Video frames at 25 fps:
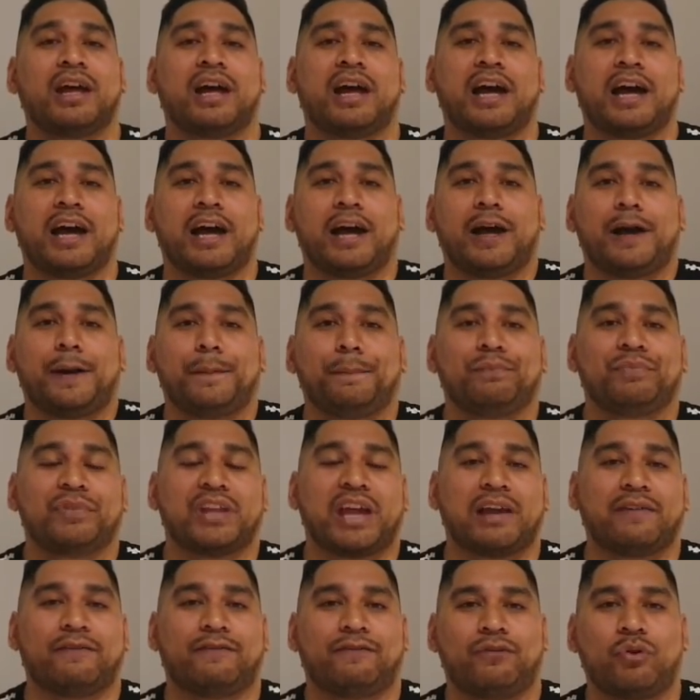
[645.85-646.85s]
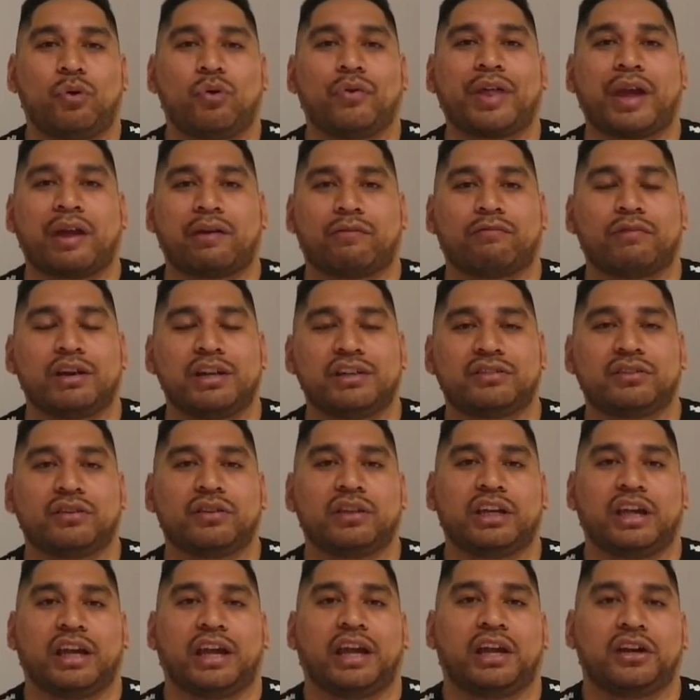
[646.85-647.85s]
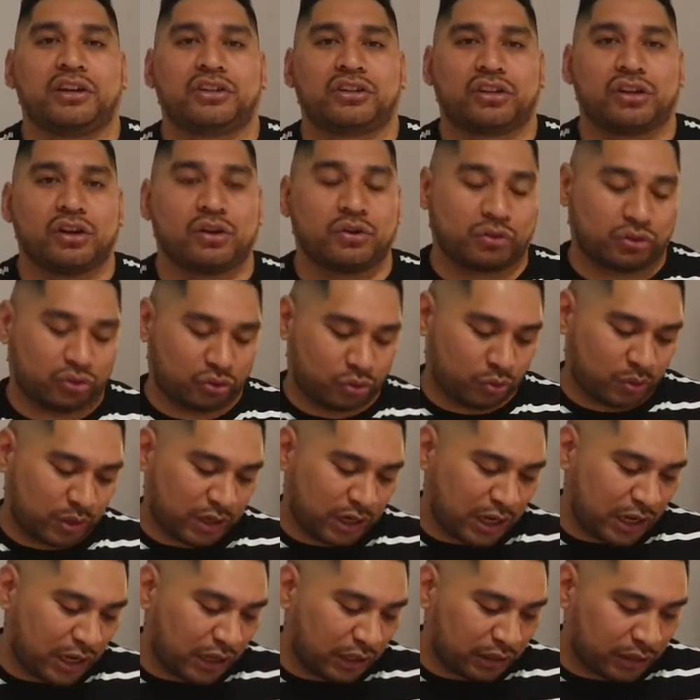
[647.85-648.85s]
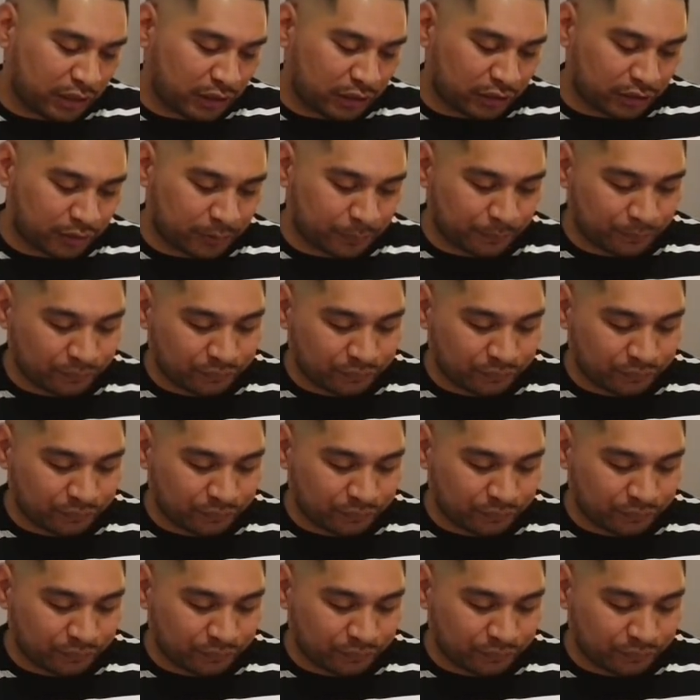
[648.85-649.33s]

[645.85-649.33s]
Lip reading: And for that reason, the edge goes to England.